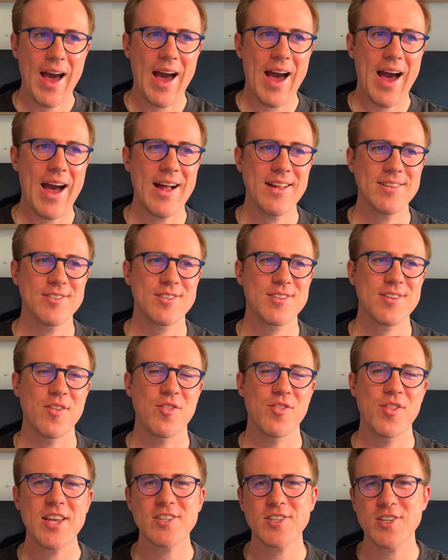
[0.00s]
And
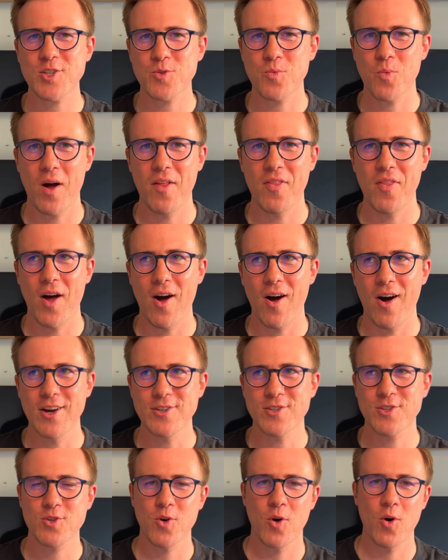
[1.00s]
this is one that I
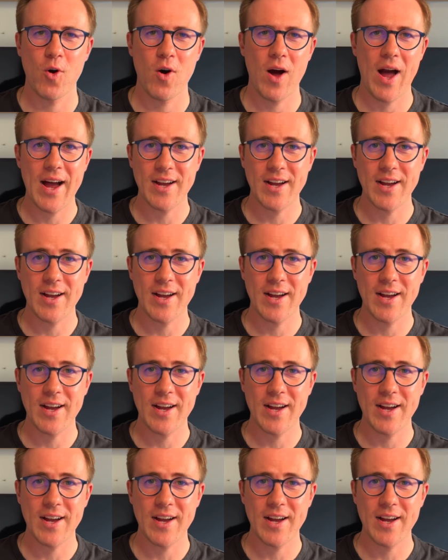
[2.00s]
saw